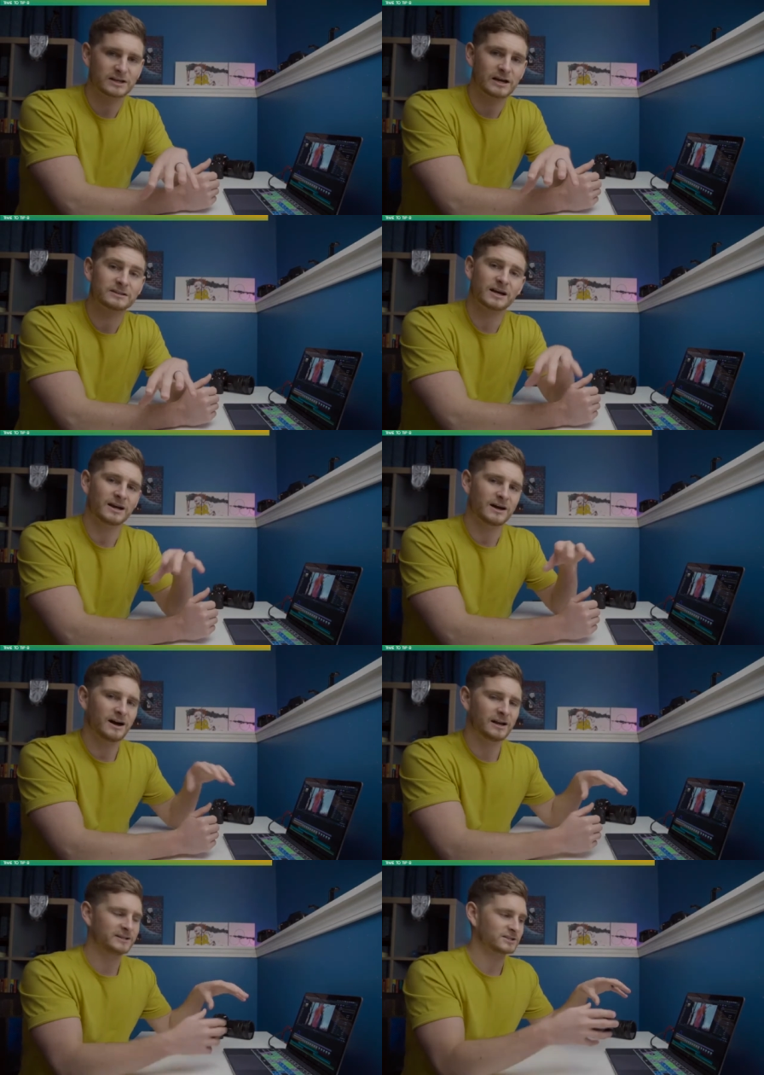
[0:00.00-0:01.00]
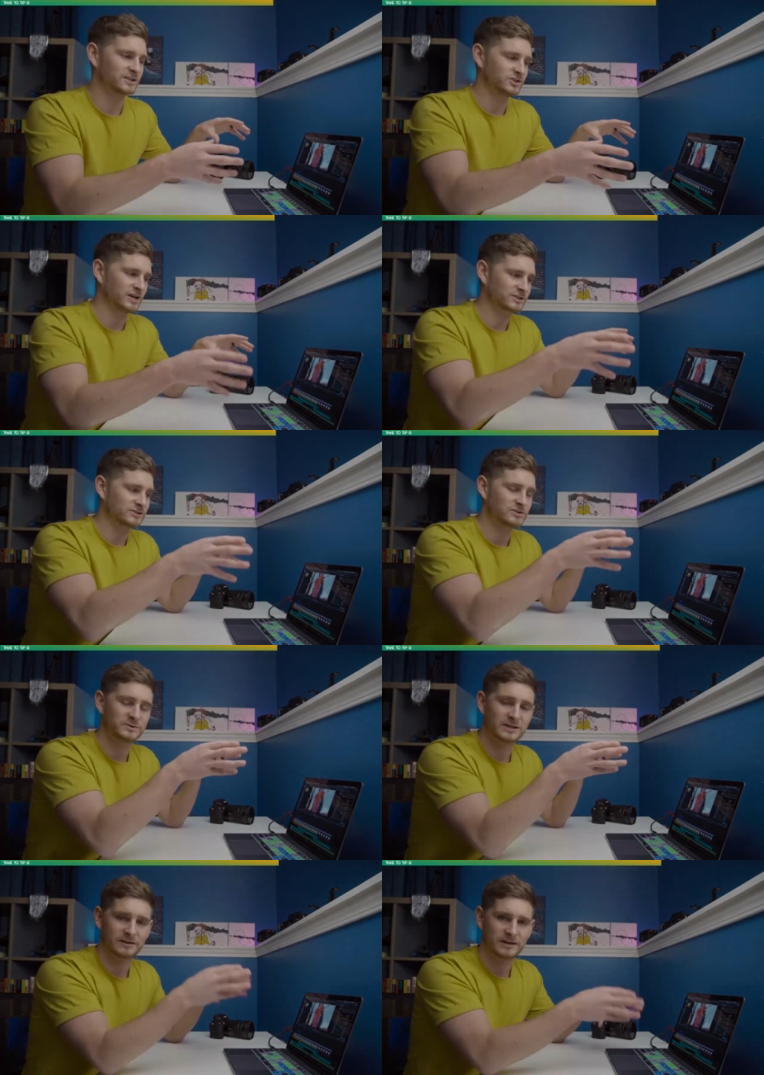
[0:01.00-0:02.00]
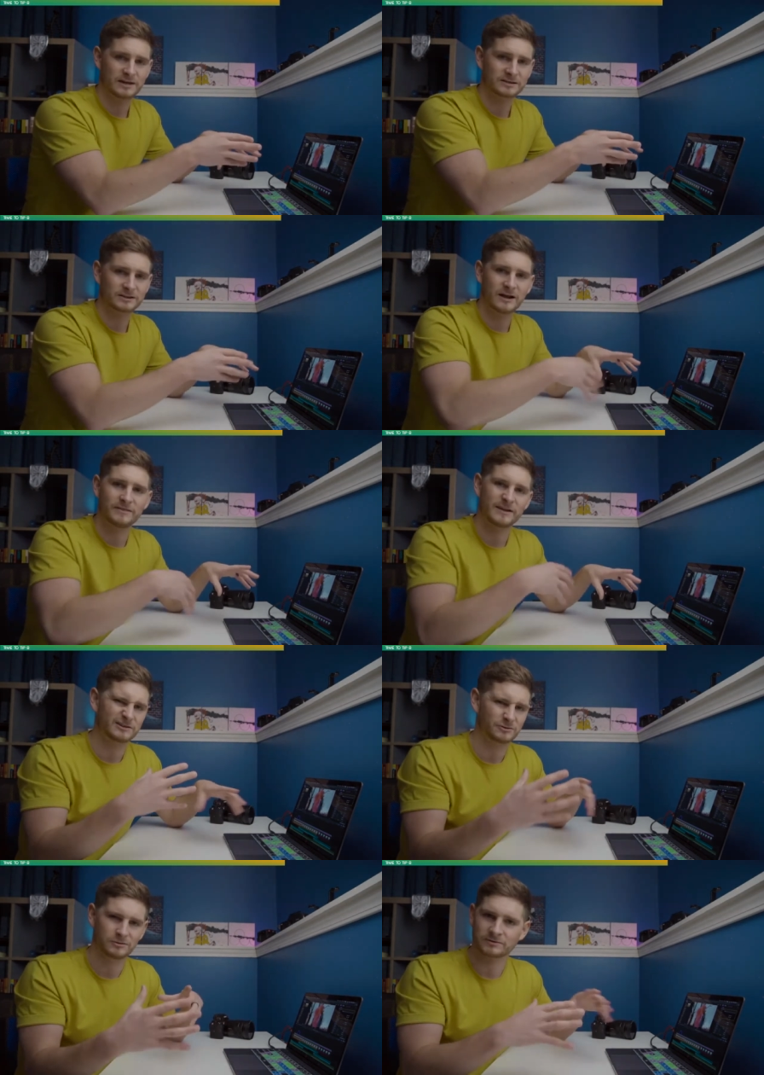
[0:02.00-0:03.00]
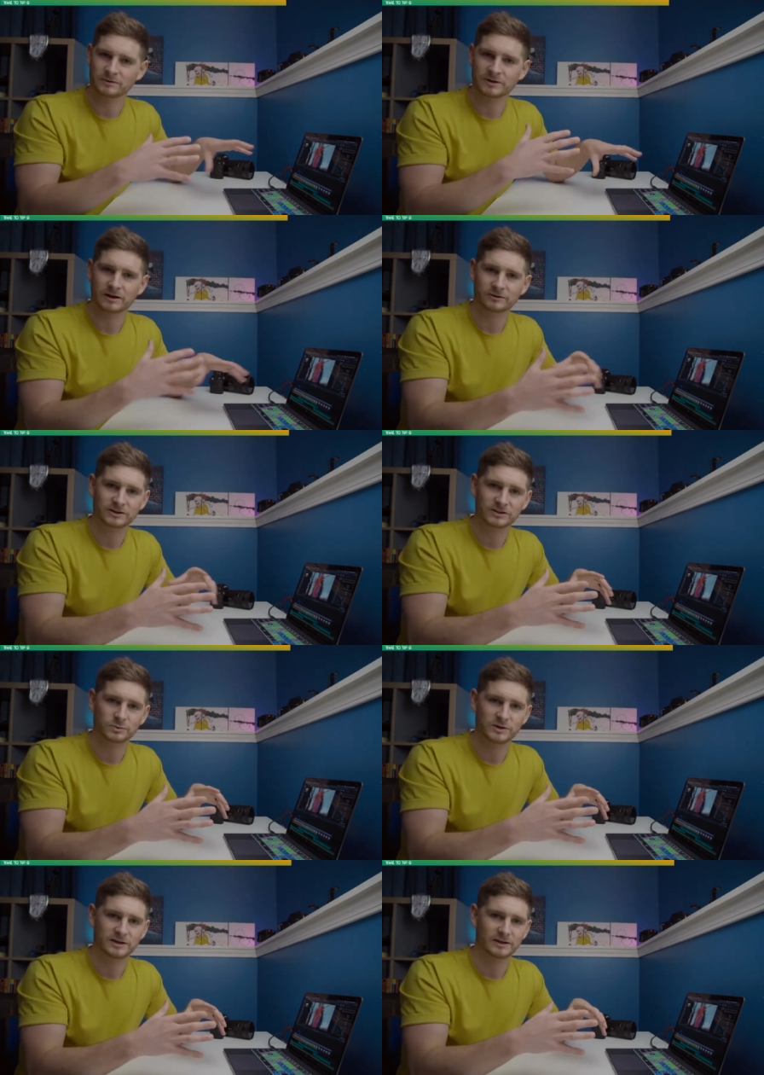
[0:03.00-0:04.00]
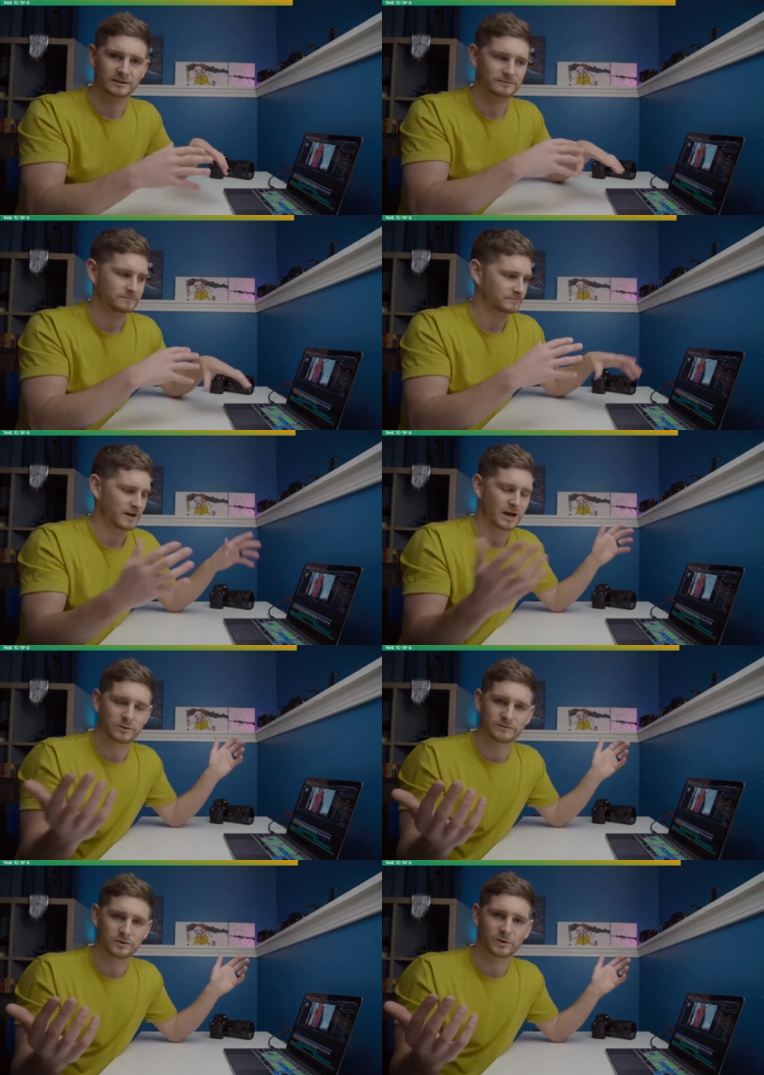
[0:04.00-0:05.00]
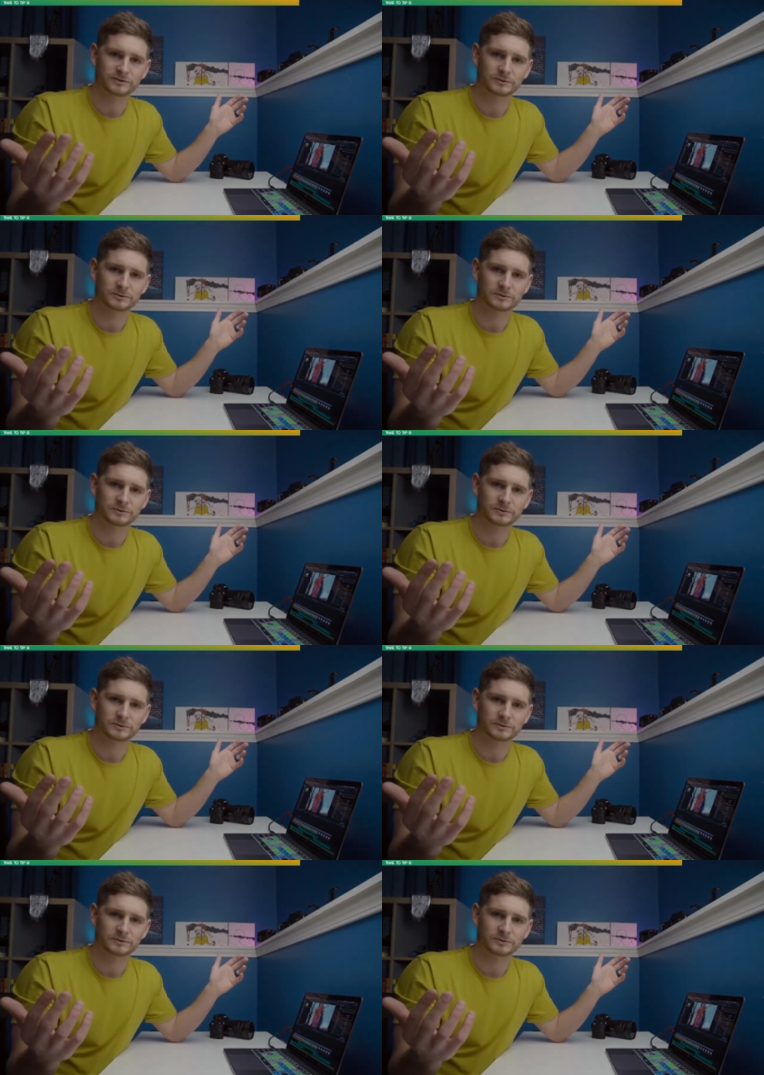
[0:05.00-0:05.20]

LUTs, I highly suggest using this and then doing your own color grade tweaking however you want